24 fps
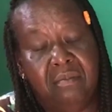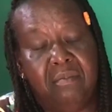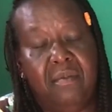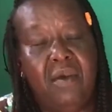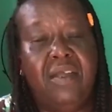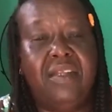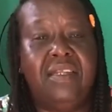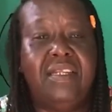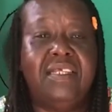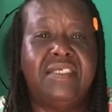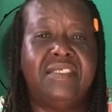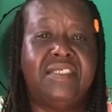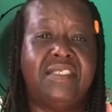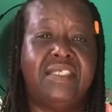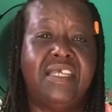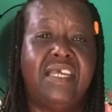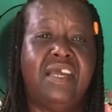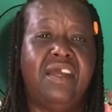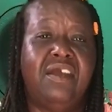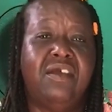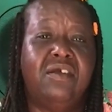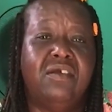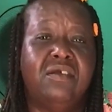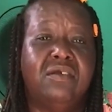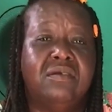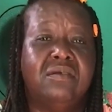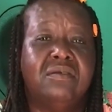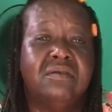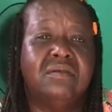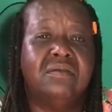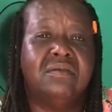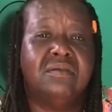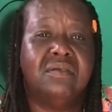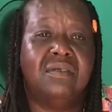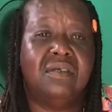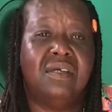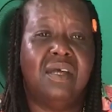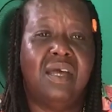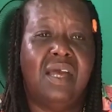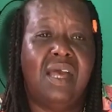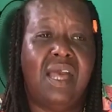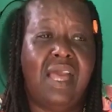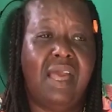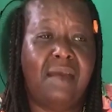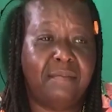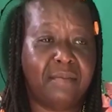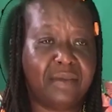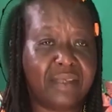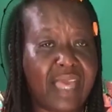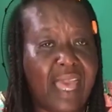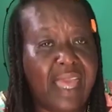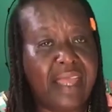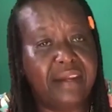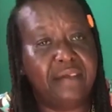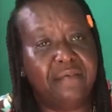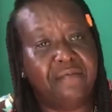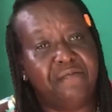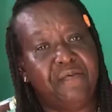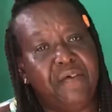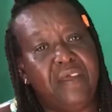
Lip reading: But this year, I'm kind of